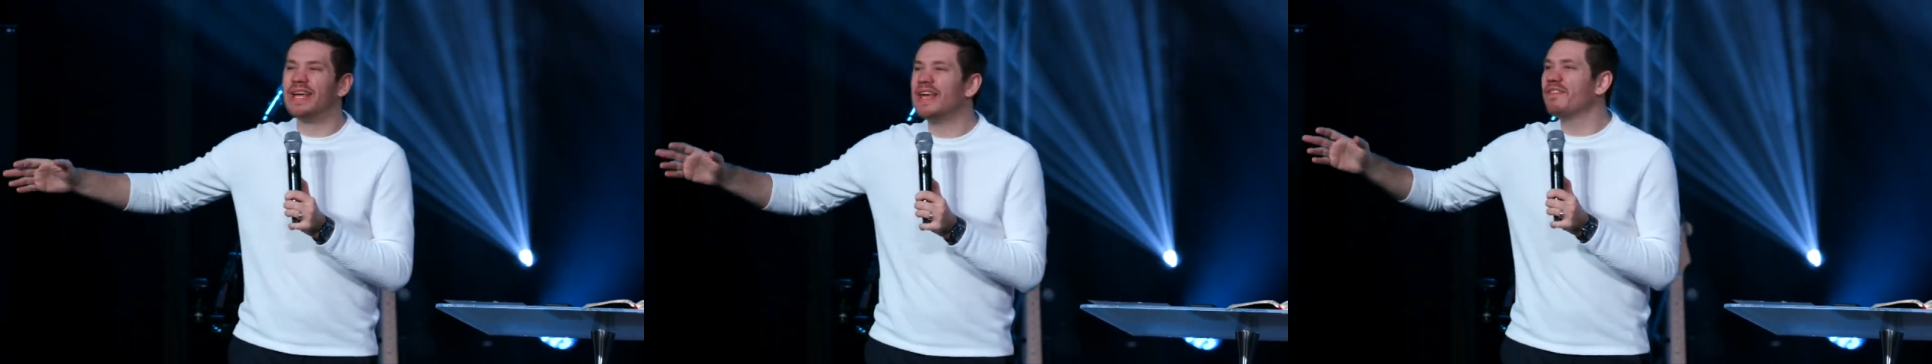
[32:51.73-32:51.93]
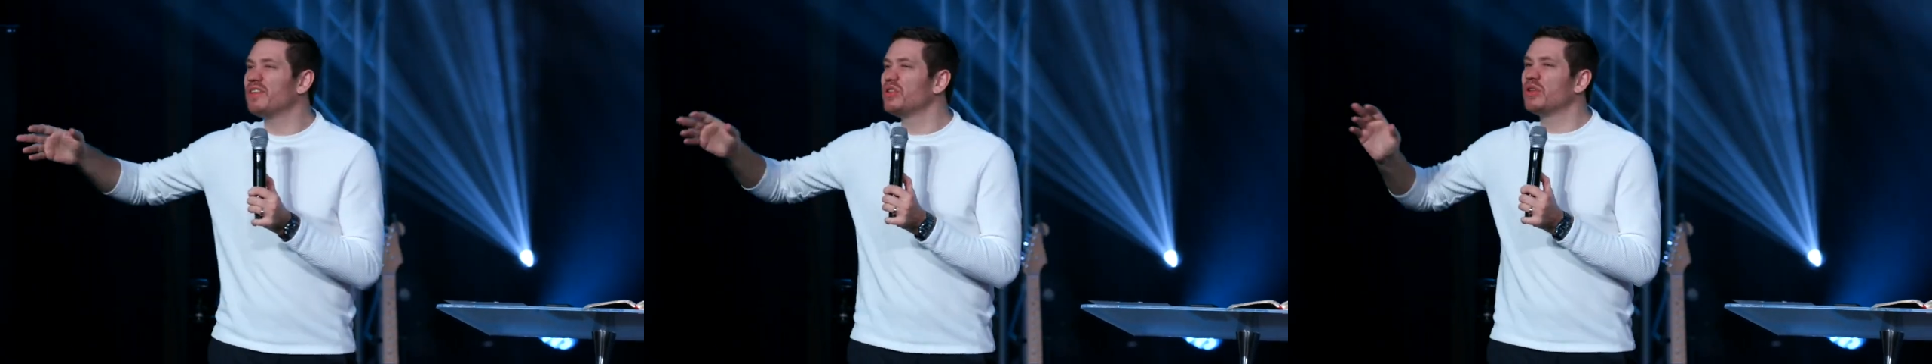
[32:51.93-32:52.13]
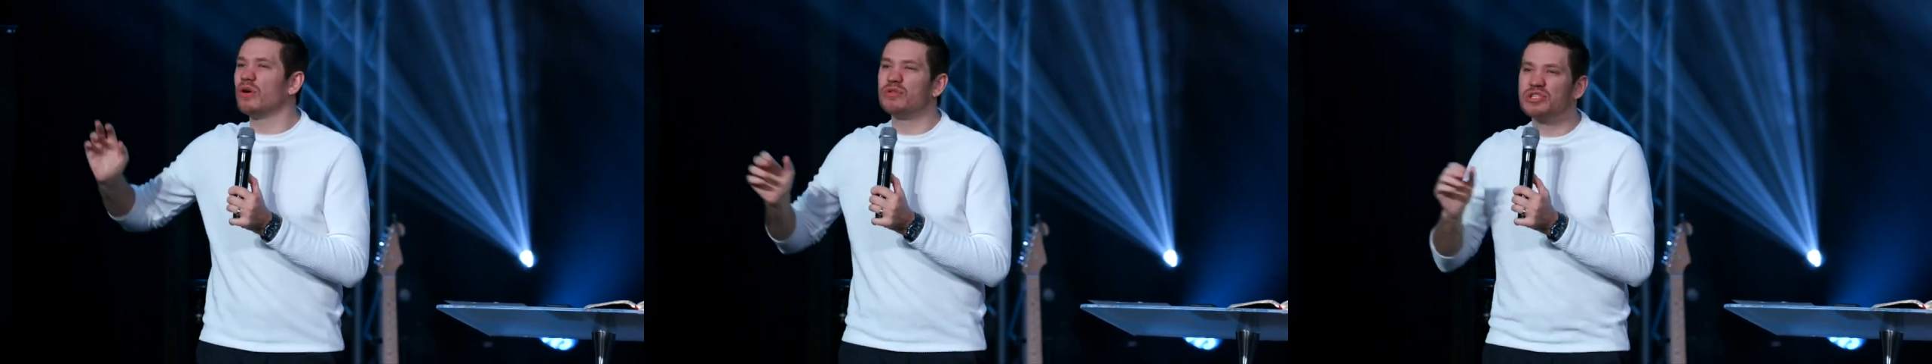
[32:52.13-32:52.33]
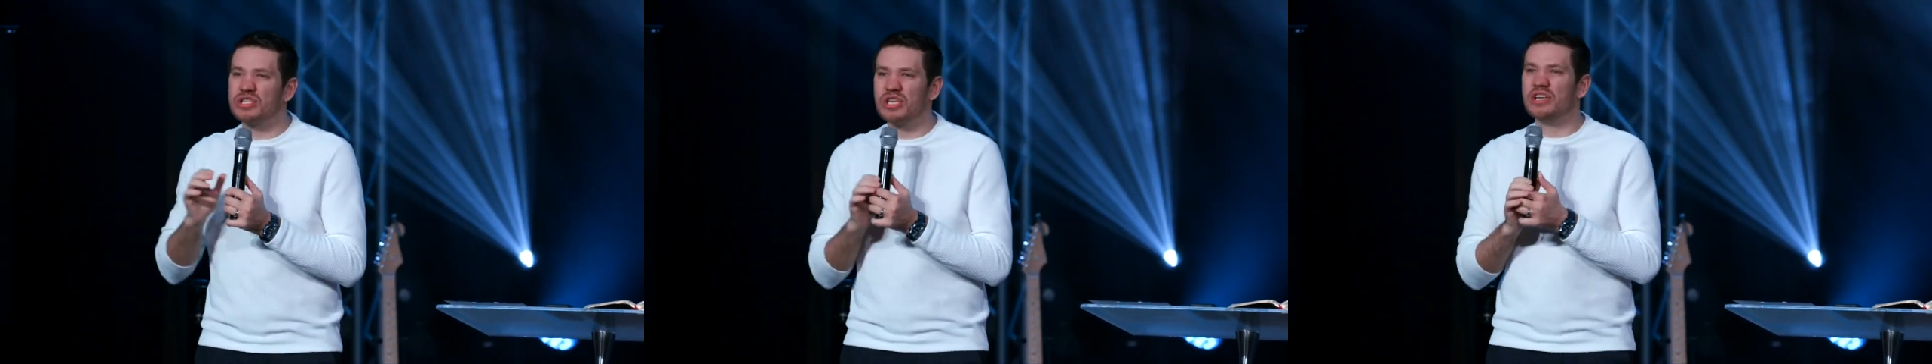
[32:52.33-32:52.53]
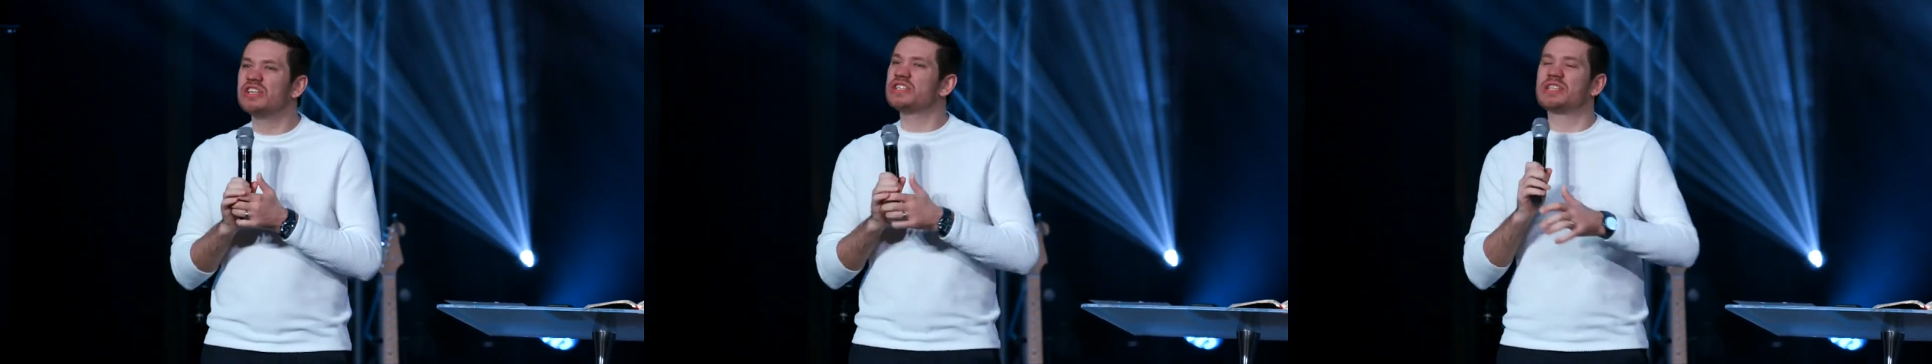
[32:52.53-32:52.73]
even
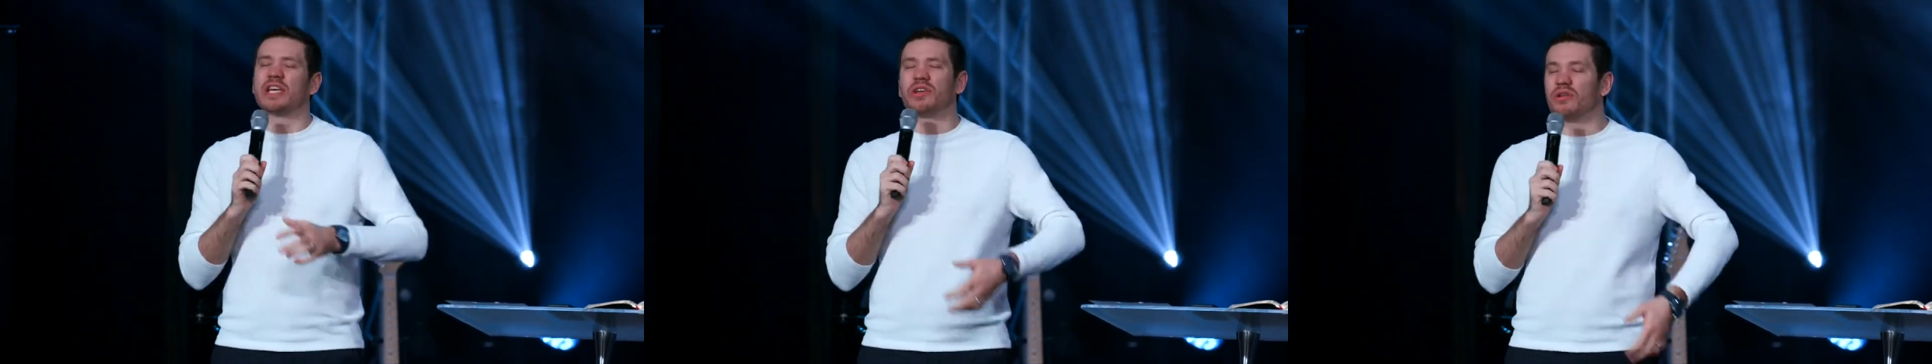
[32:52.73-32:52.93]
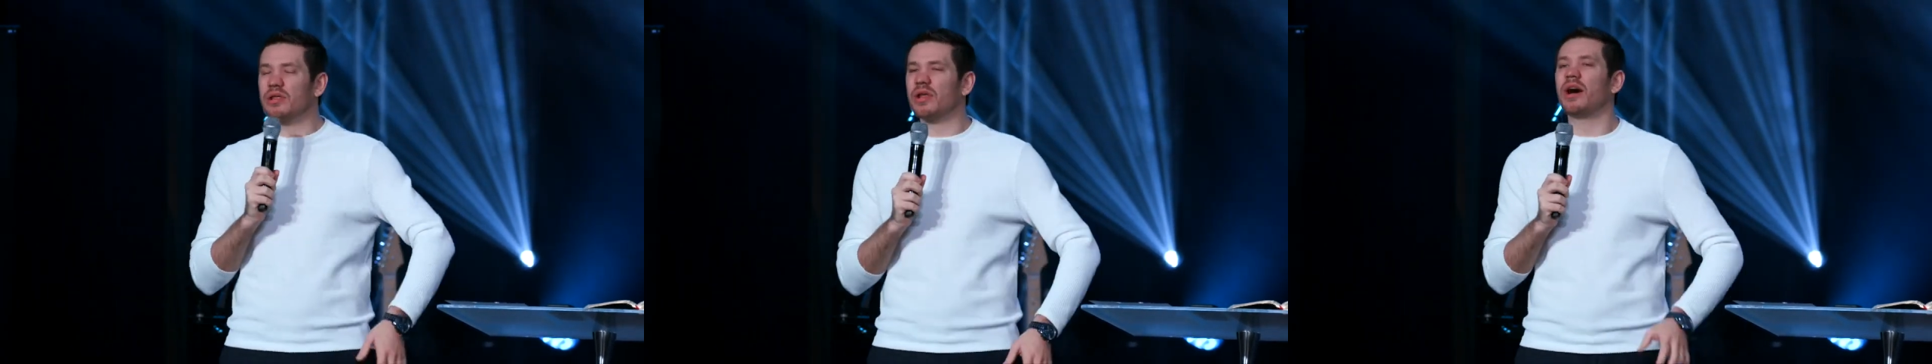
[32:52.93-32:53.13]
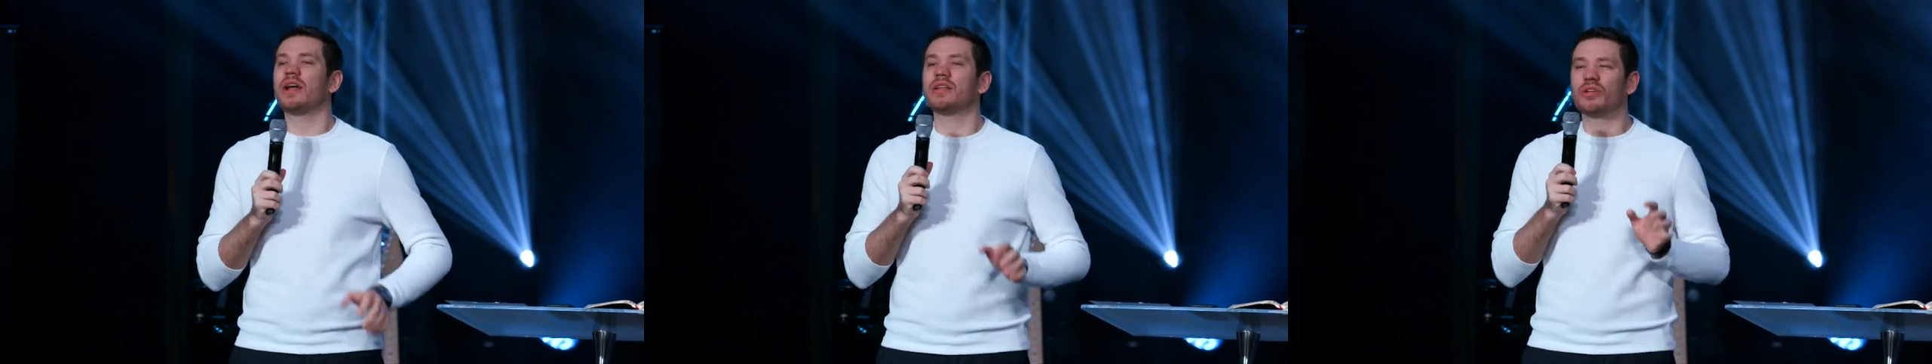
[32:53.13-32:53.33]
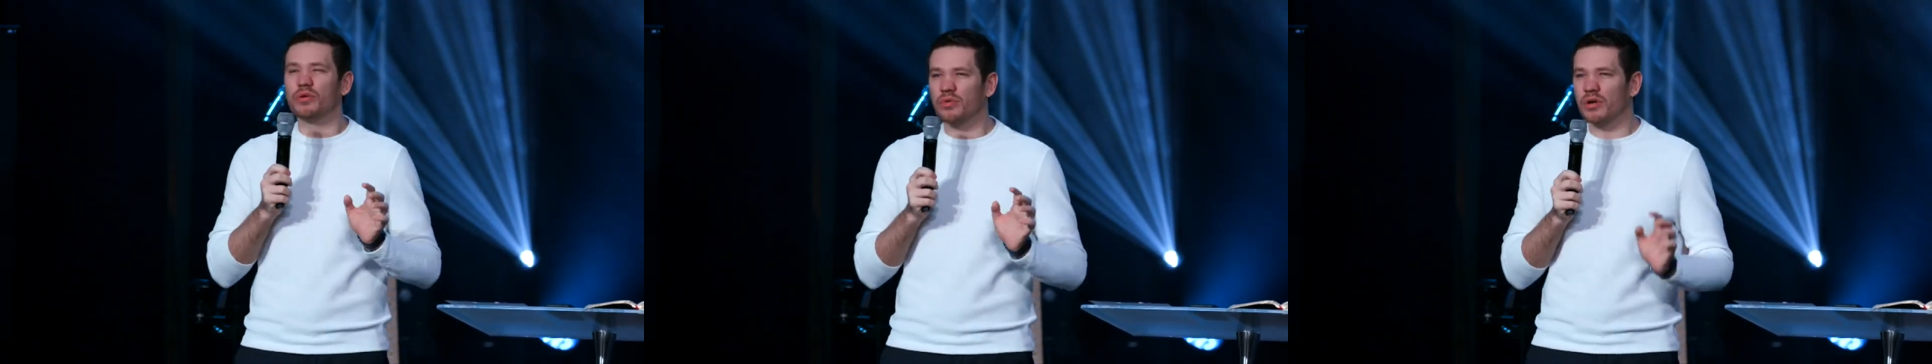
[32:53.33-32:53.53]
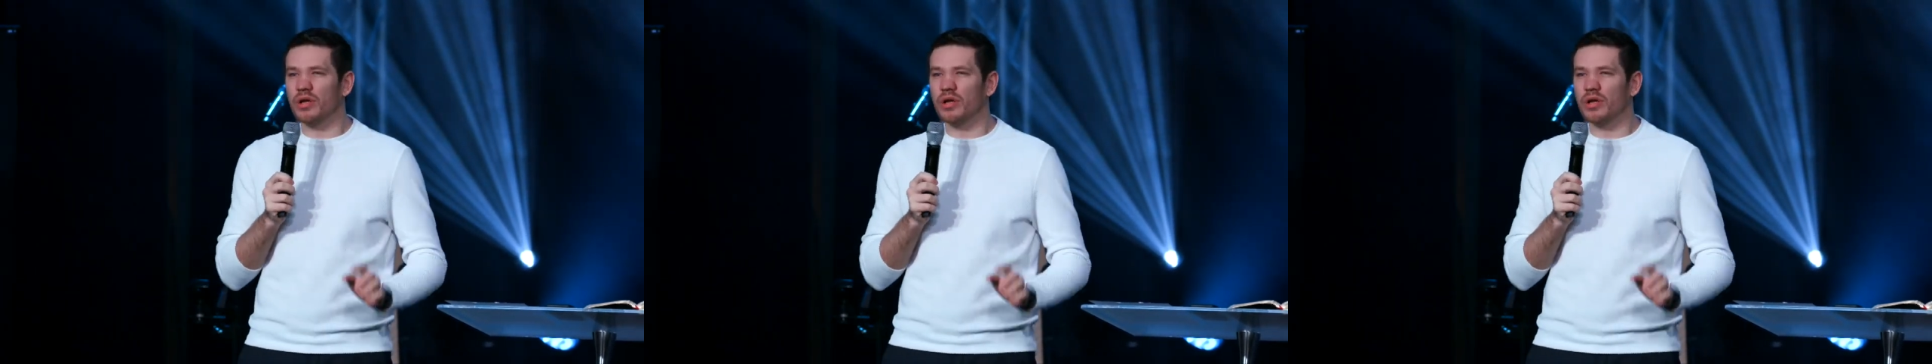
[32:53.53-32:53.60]
those years that you thought you